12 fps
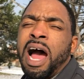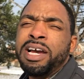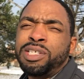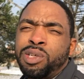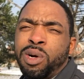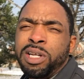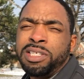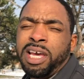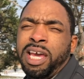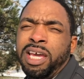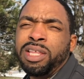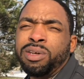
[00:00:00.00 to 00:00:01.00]
I sort of
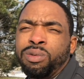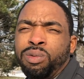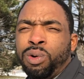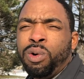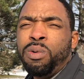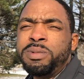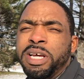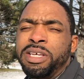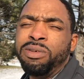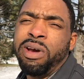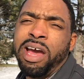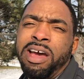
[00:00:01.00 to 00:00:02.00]
take the room that
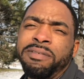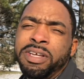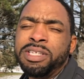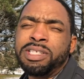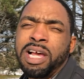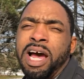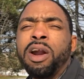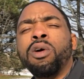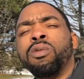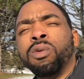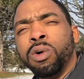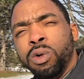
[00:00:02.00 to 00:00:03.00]
you have inside,
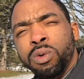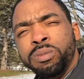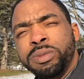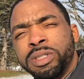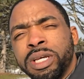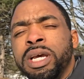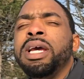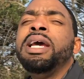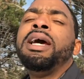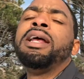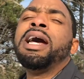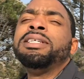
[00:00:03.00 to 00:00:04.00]
or rooms,
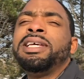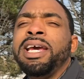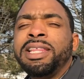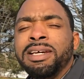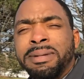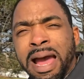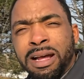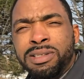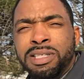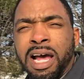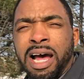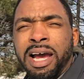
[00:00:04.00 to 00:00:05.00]
and I take them
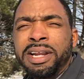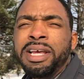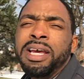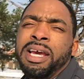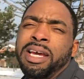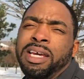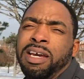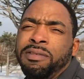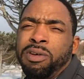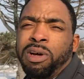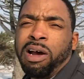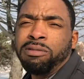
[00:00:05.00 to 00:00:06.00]
outside and give
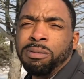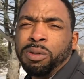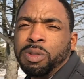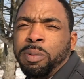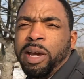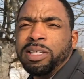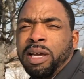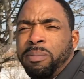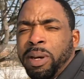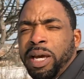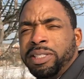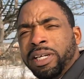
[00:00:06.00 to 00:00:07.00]
you comfortable space. I
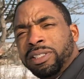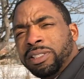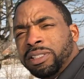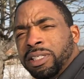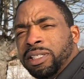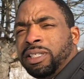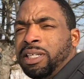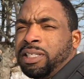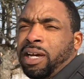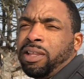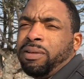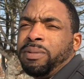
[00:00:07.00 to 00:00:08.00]
pay attention to the
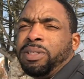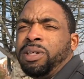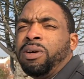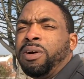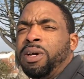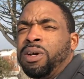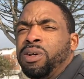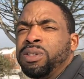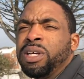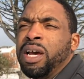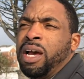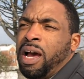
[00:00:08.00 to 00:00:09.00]
detail of the
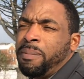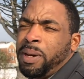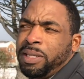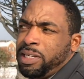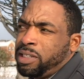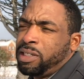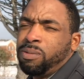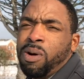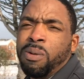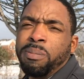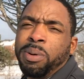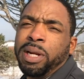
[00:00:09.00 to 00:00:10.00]
materials. I pay attention to
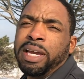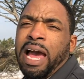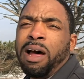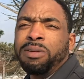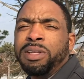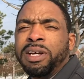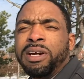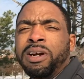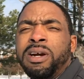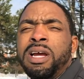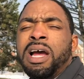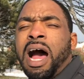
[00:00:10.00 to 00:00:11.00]
what we're putting out
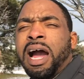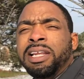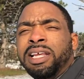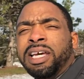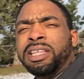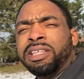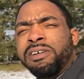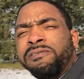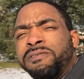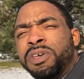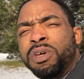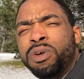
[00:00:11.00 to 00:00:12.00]
there. I look at the
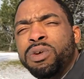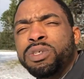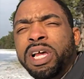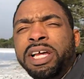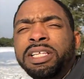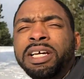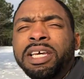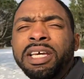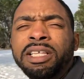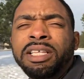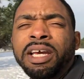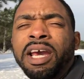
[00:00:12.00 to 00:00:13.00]
views. I look
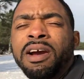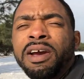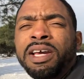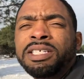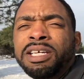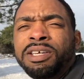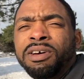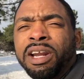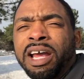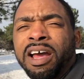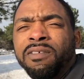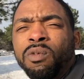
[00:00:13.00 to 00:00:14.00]
at the areas that you're
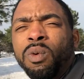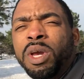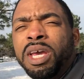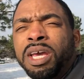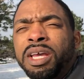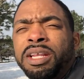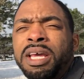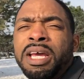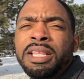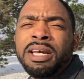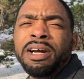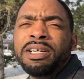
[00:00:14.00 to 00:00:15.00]
gonna have wind,
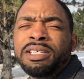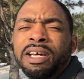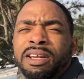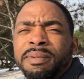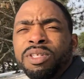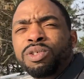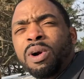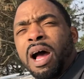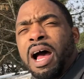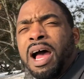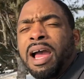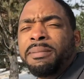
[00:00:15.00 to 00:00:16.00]
the areas that are gonna be
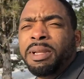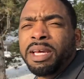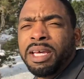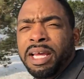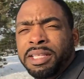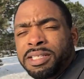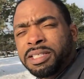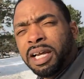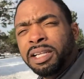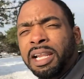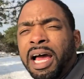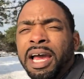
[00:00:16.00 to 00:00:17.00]
dry. I'm looking at the
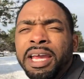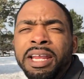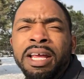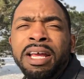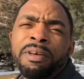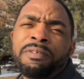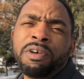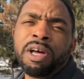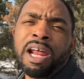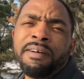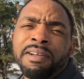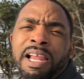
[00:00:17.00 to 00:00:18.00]
sunlight. If you're
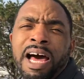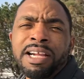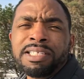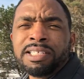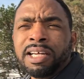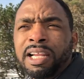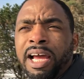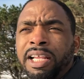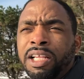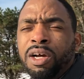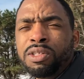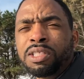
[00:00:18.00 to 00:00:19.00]
gonna have a lot of
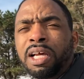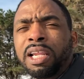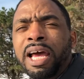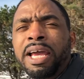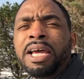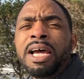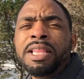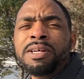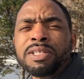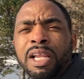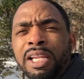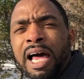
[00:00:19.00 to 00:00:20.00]
sunlight, low sunlight,
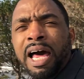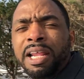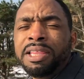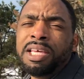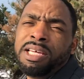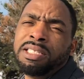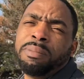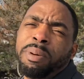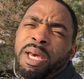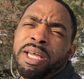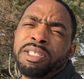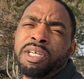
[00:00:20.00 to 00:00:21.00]
there's a lot of things to
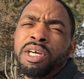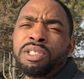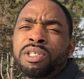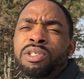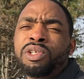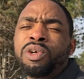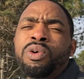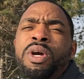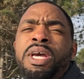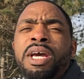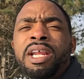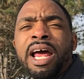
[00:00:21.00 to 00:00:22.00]
pay attention to.
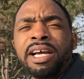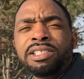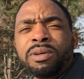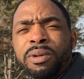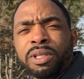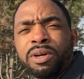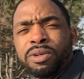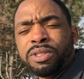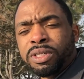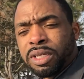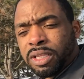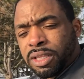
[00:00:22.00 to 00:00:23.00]
And actually what
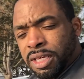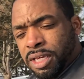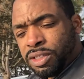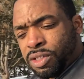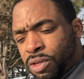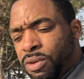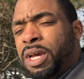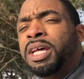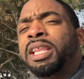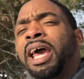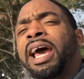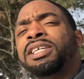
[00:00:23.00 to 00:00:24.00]
those things do,
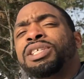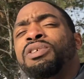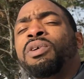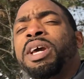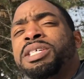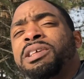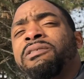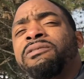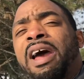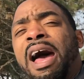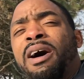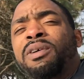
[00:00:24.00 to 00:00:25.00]
they actually raise the
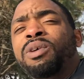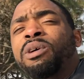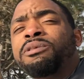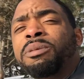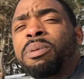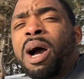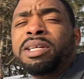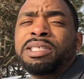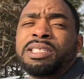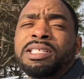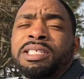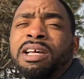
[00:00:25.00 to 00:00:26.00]
value of the
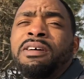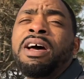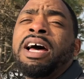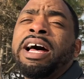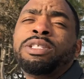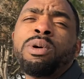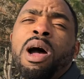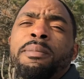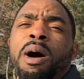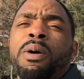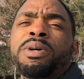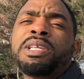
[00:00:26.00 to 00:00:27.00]
project itself. That's why
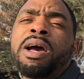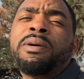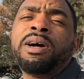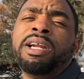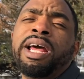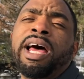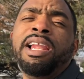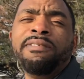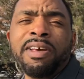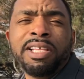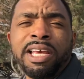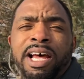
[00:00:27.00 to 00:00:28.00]
I'm always like, we're gonna
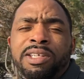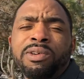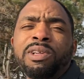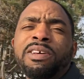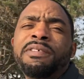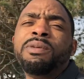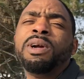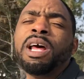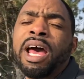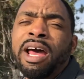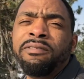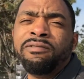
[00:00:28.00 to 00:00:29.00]
elevate the outdoor living. We're gonna
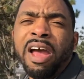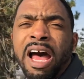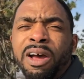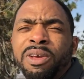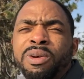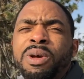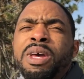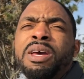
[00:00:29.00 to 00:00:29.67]
add value